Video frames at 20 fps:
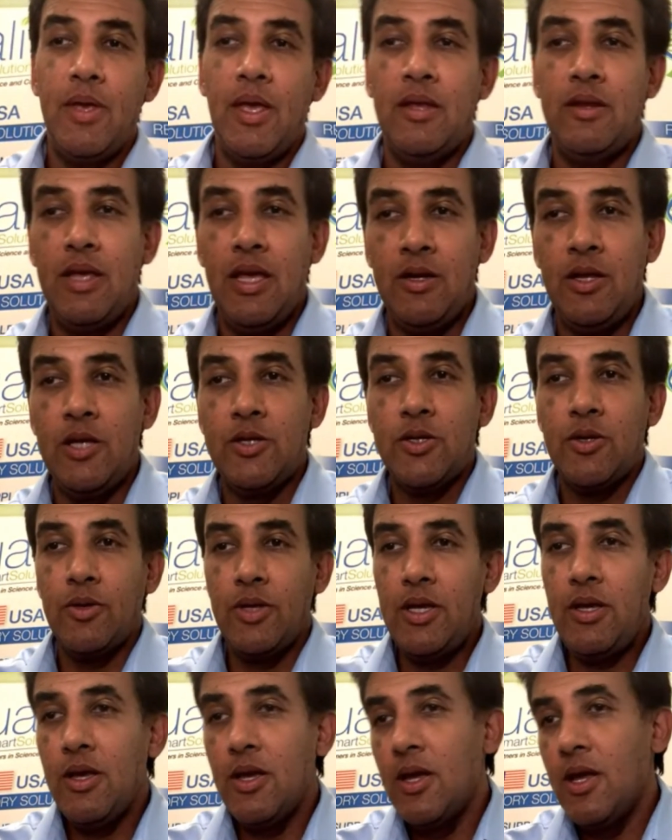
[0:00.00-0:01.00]

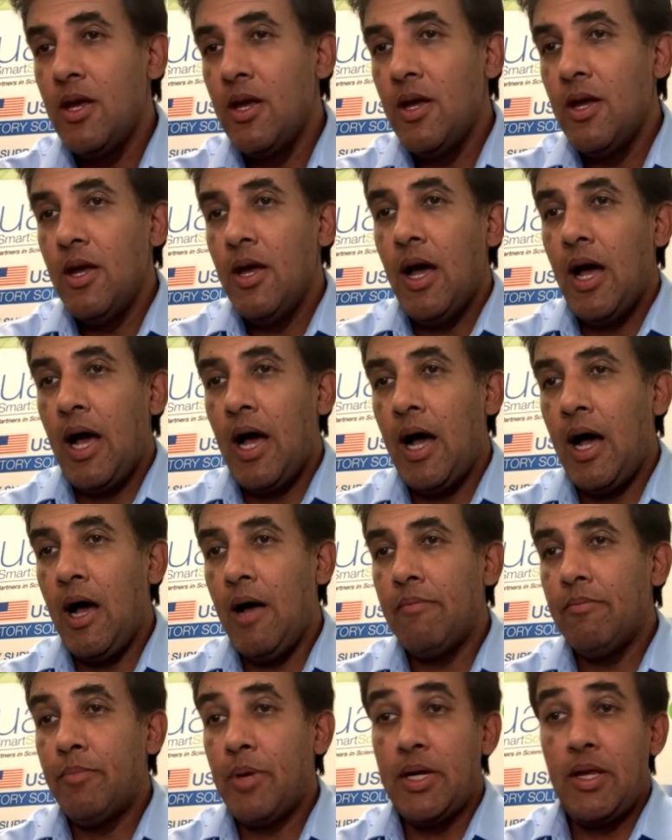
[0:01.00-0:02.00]
initially.
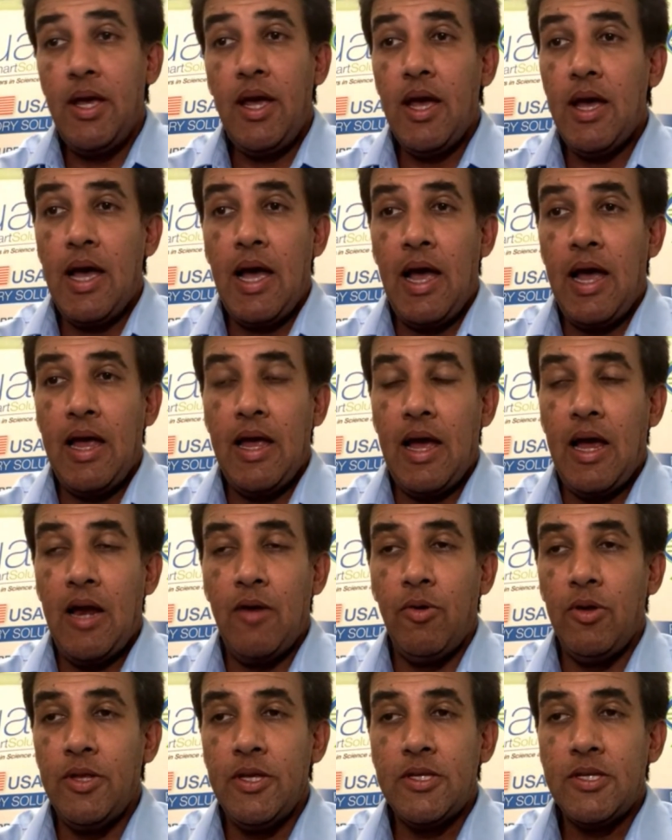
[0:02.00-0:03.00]
But yeah, I
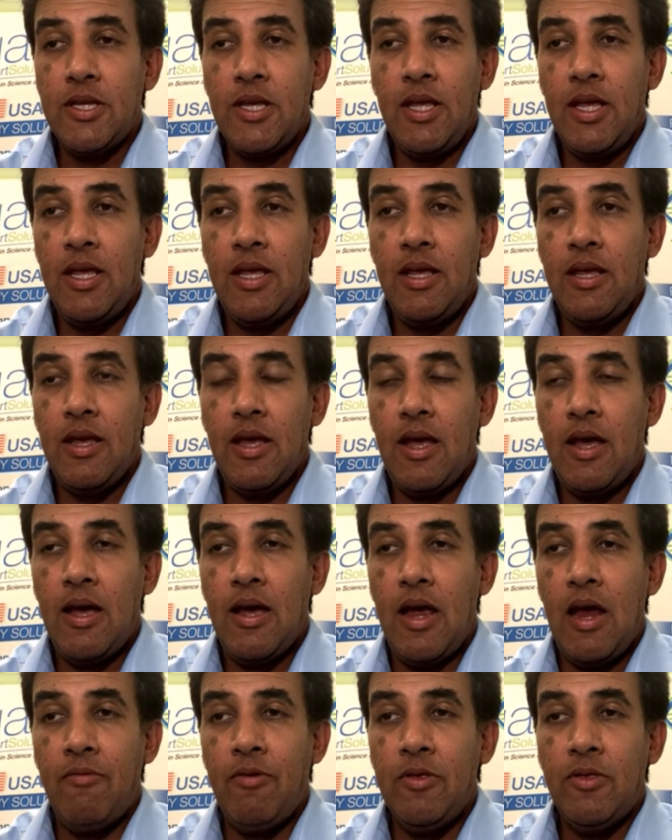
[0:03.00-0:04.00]
really see
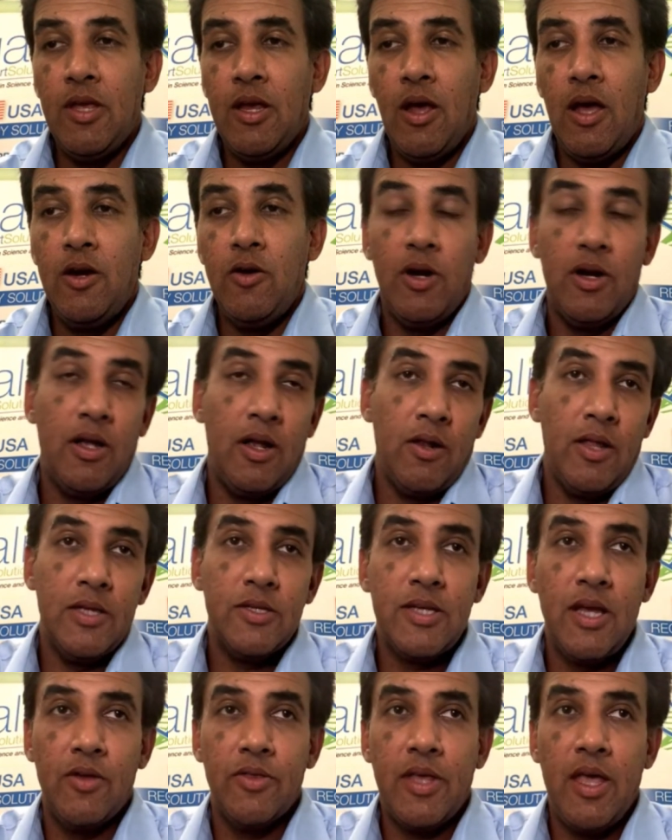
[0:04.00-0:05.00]
everything under it
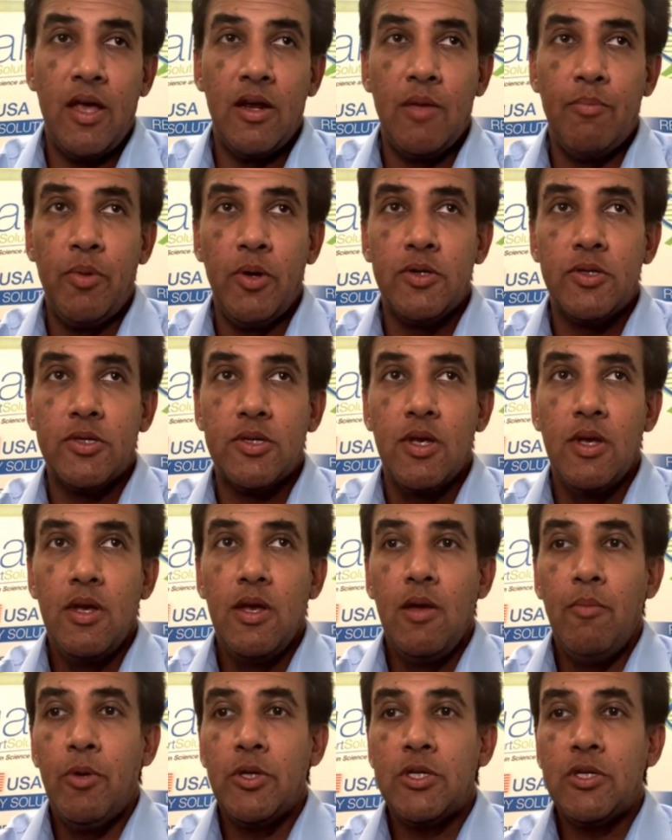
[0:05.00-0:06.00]
unless Health Canada puts
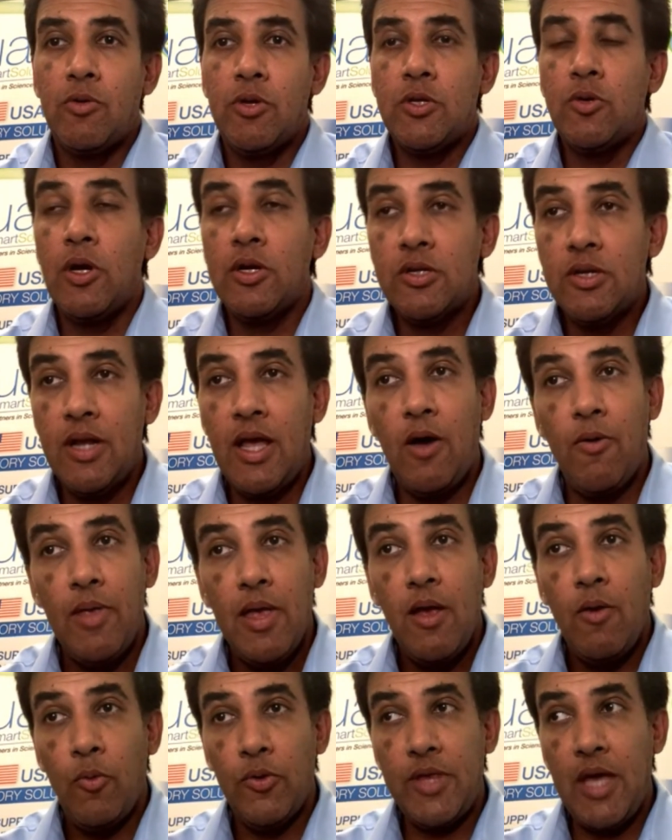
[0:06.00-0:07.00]
a restriction. Now,
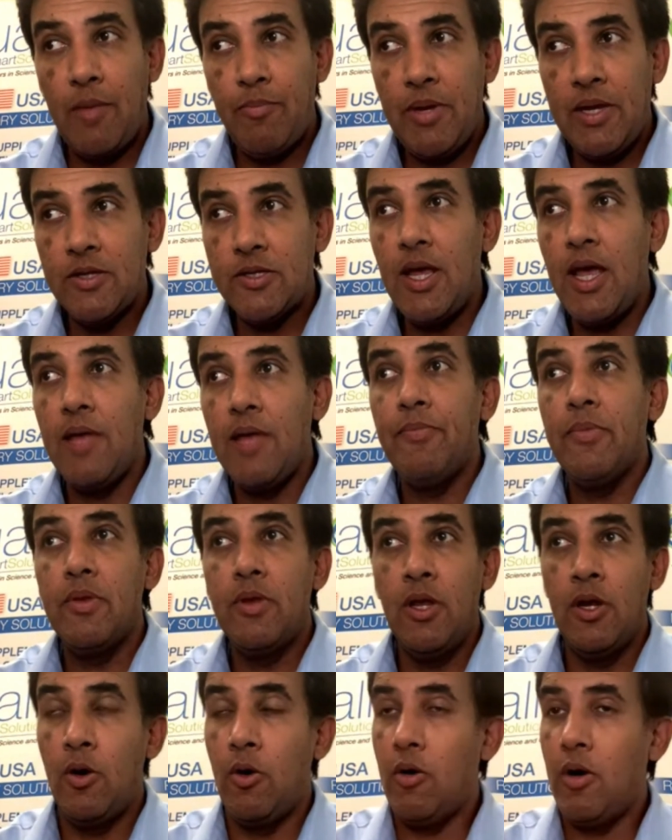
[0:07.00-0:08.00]
with that being said,
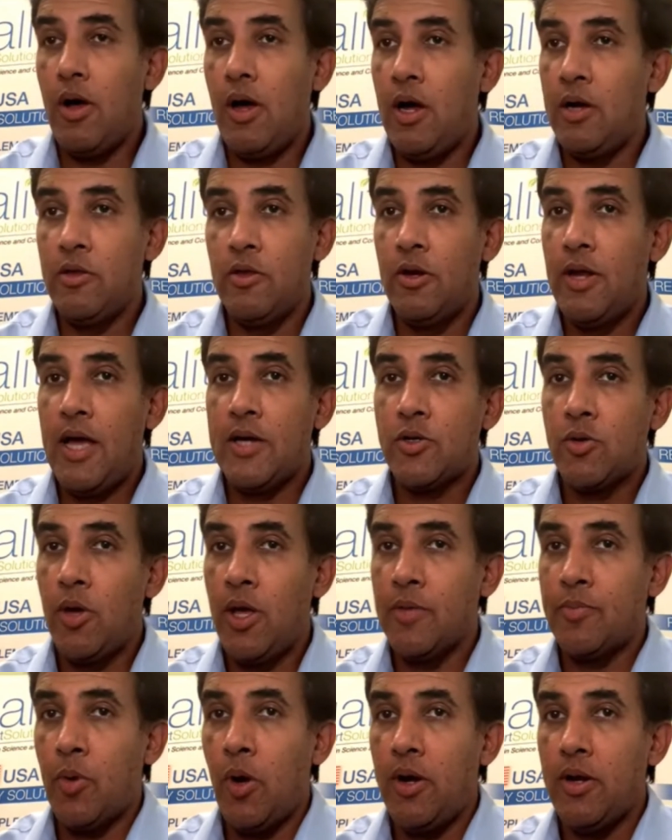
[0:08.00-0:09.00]
under the natural
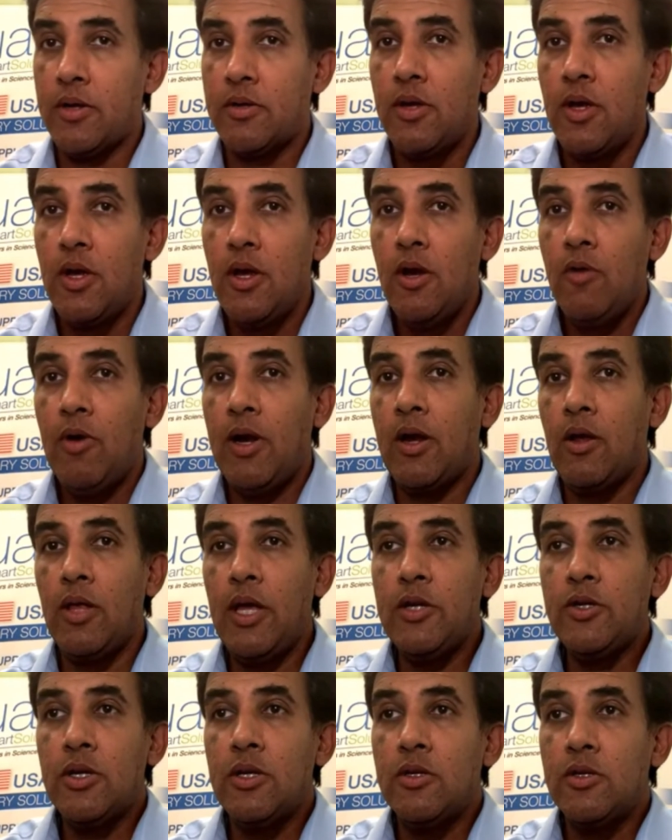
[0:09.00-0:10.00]
health product
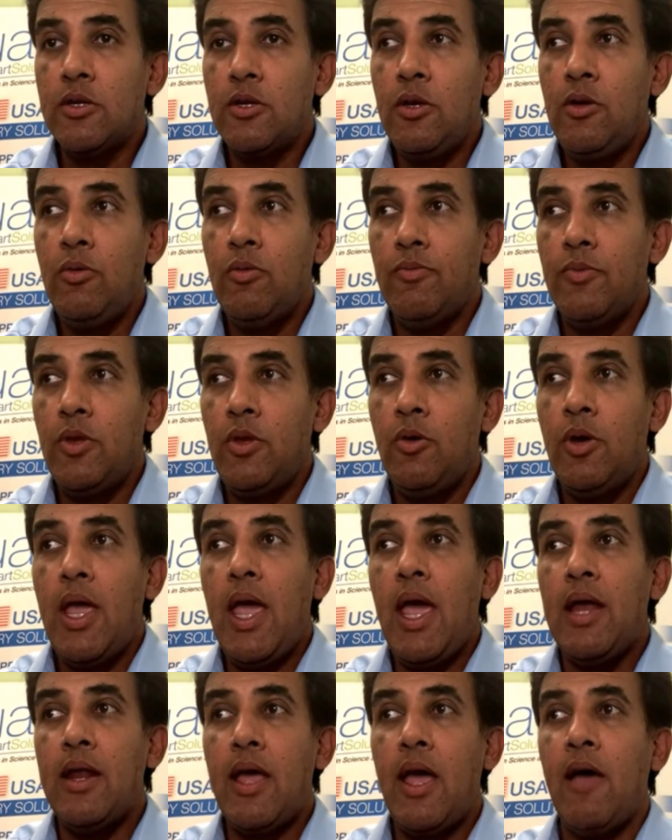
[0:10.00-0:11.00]
regulations, you
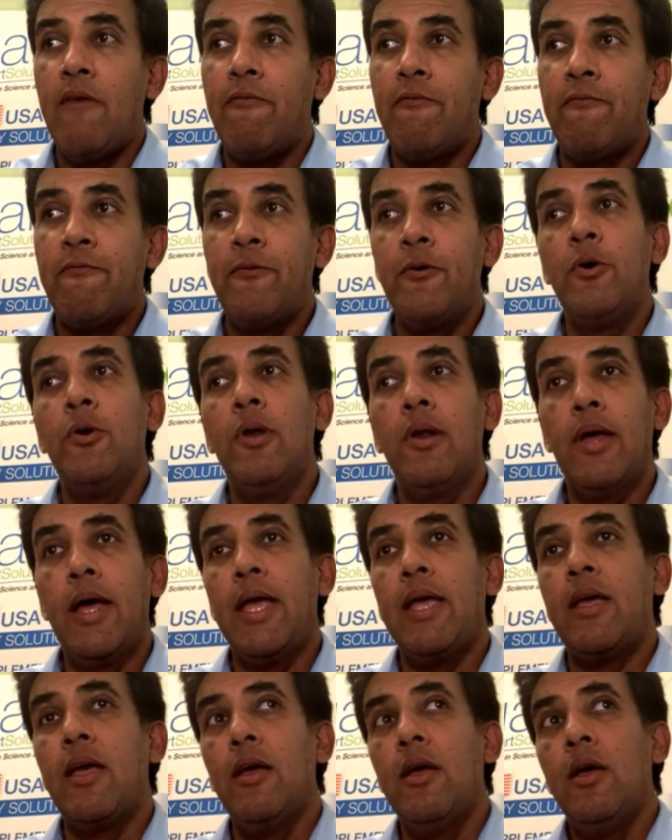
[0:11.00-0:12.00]
can't have
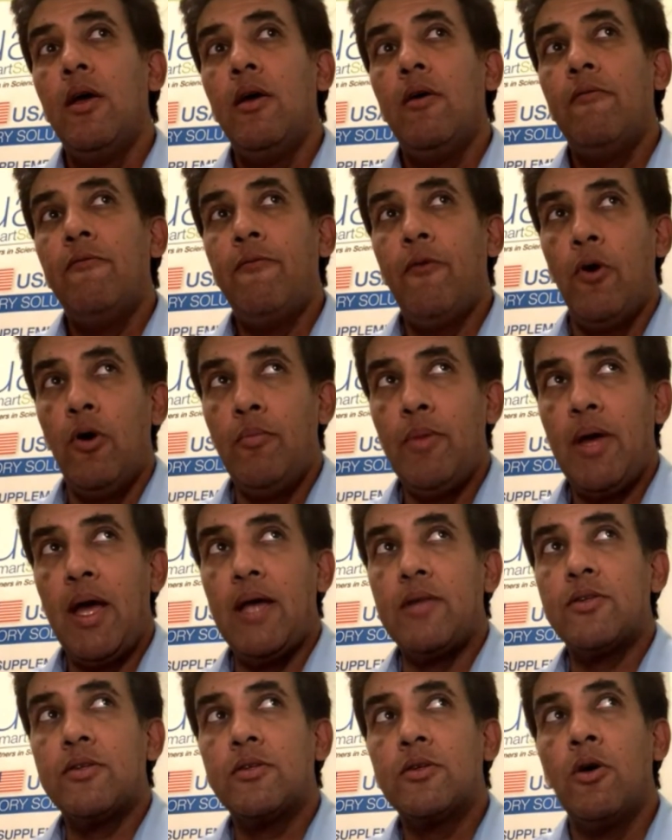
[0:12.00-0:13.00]
food-like
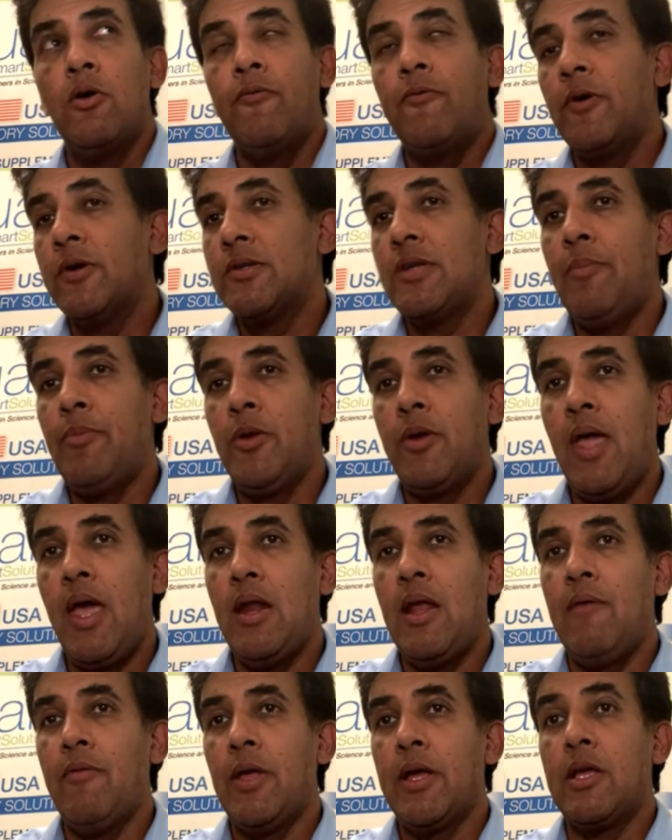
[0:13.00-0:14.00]
formats. So, for example, you can't
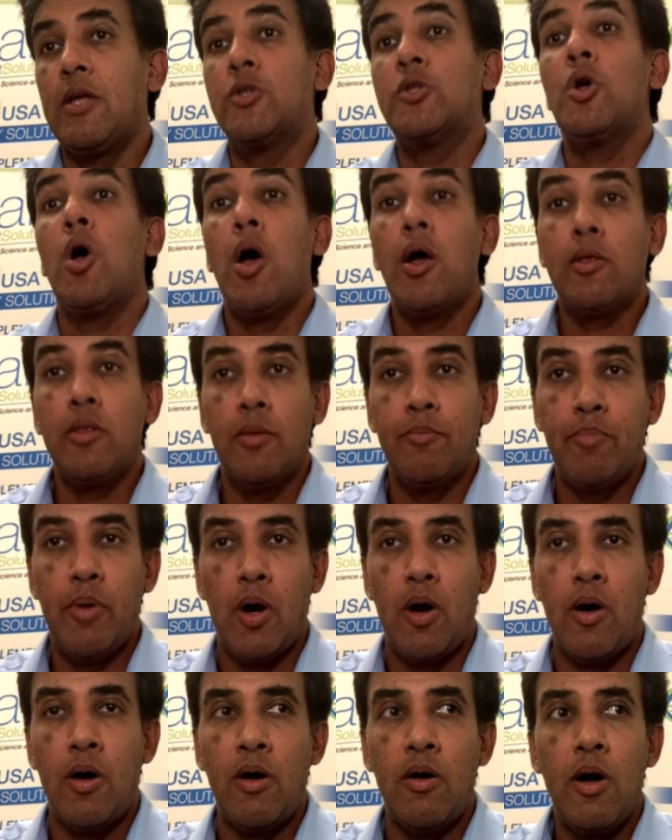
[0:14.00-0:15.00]
have like a chocolate
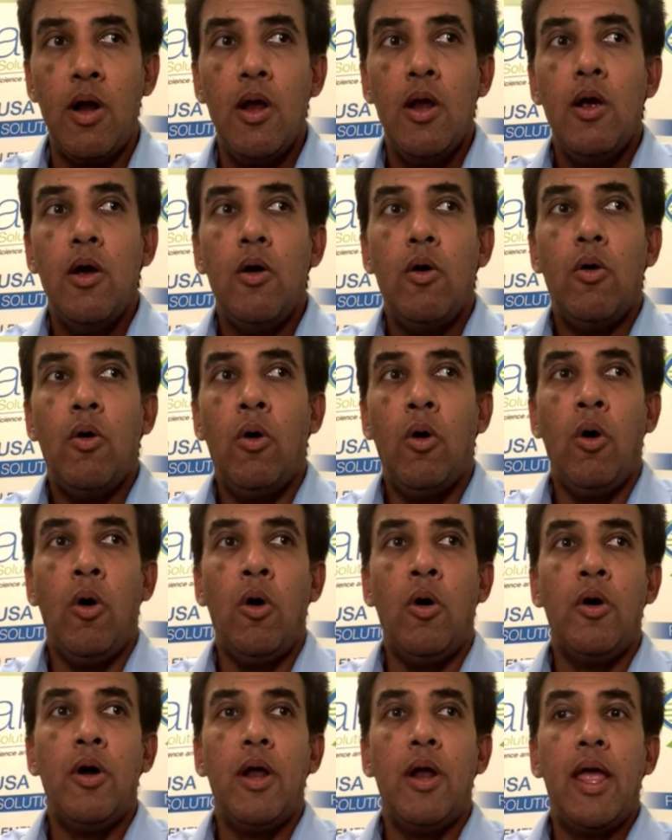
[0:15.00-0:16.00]
bar
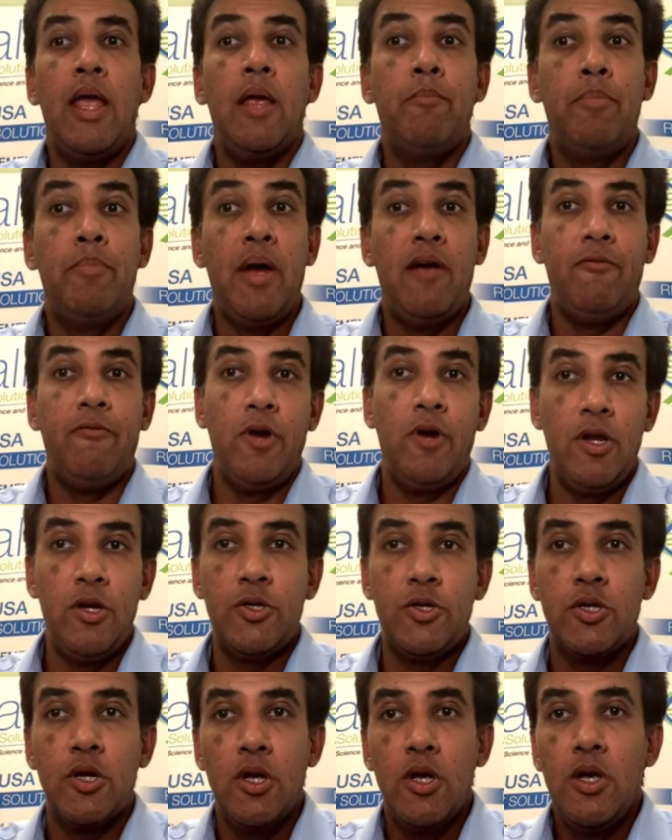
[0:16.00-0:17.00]
or a
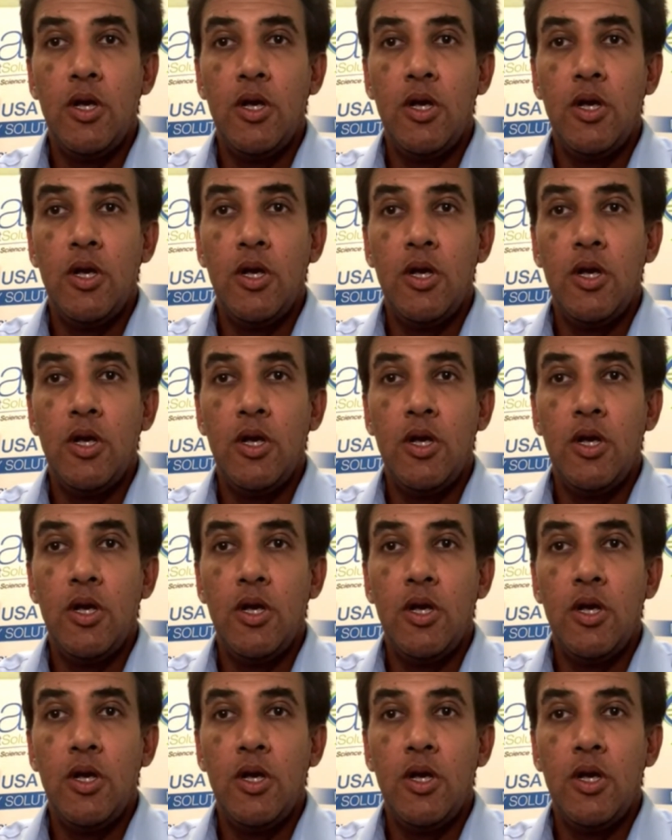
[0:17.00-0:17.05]
beverage.